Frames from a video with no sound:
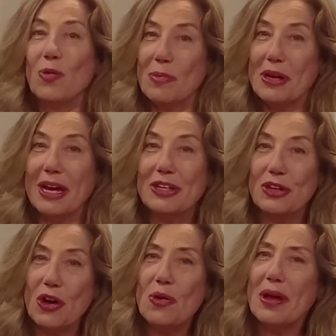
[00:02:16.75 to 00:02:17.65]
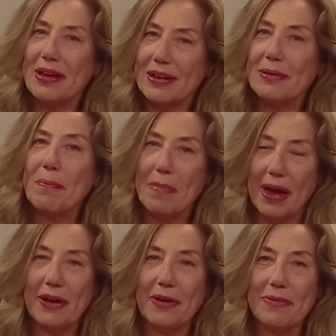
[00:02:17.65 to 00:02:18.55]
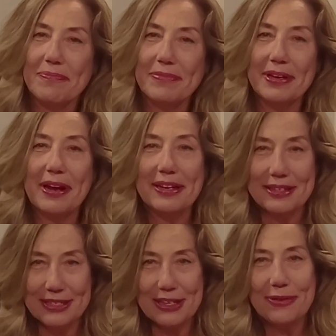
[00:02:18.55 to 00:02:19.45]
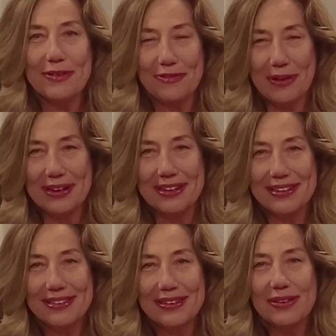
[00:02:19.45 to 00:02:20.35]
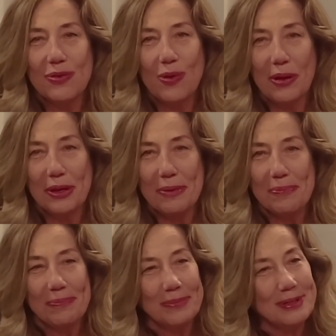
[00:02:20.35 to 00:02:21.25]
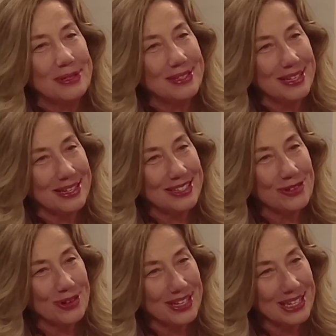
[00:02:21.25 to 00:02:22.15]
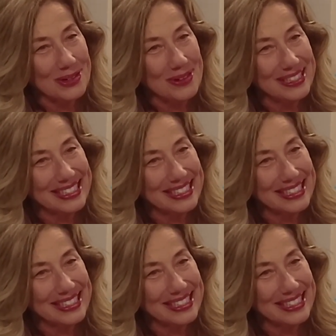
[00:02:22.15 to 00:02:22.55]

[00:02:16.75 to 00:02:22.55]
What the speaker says: A woman I know and admire, and I consider a friend. Welcome, Dina Trujillo.